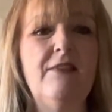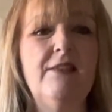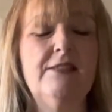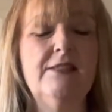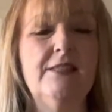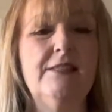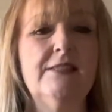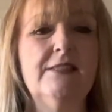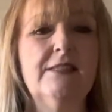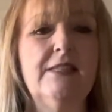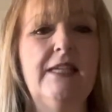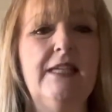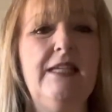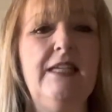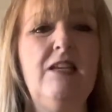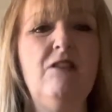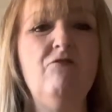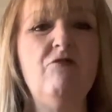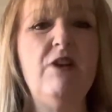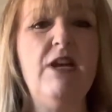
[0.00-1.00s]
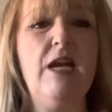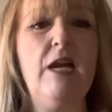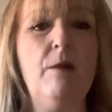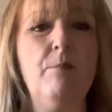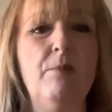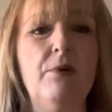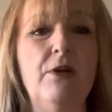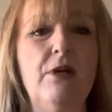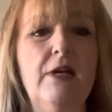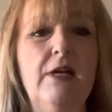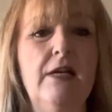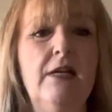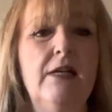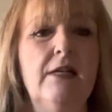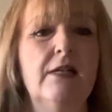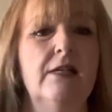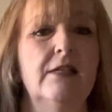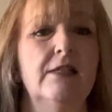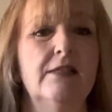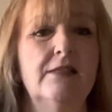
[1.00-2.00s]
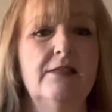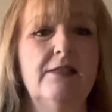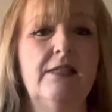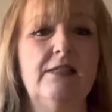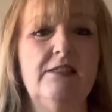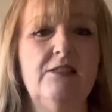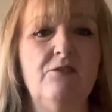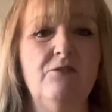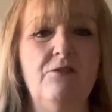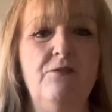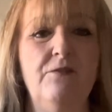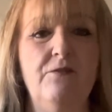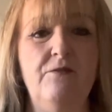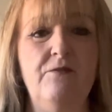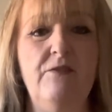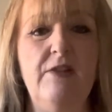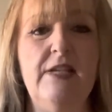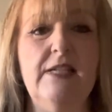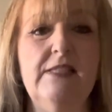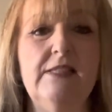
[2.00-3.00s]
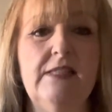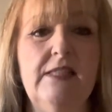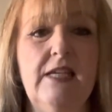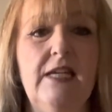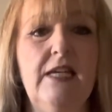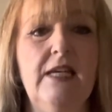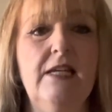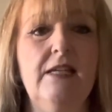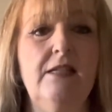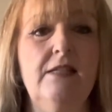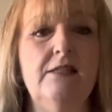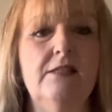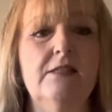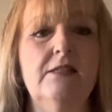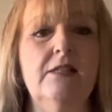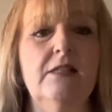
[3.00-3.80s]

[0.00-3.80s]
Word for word: It's a skinny rib, nice and fitted.